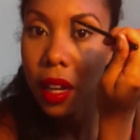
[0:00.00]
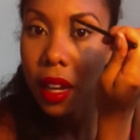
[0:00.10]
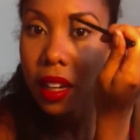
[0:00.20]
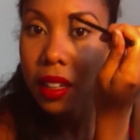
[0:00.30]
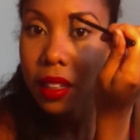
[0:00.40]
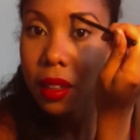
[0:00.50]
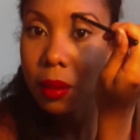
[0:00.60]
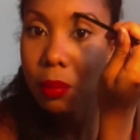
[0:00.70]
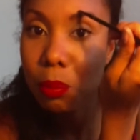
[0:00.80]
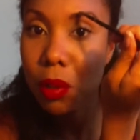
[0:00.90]
and
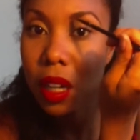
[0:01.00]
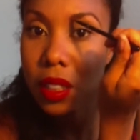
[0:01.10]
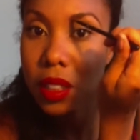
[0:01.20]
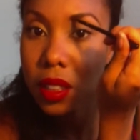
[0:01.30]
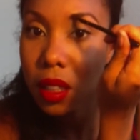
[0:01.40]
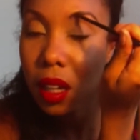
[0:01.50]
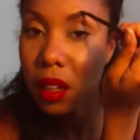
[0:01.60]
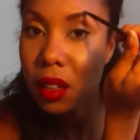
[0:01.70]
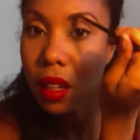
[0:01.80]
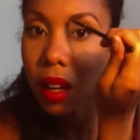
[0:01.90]
brush
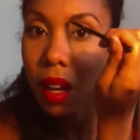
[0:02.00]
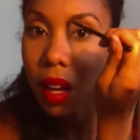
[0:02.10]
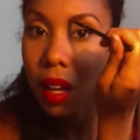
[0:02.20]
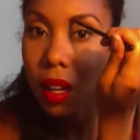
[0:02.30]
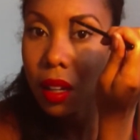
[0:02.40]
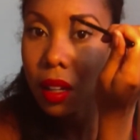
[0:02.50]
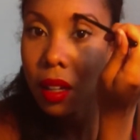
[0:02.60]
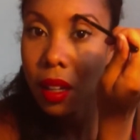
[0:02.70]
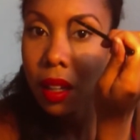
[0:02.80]
along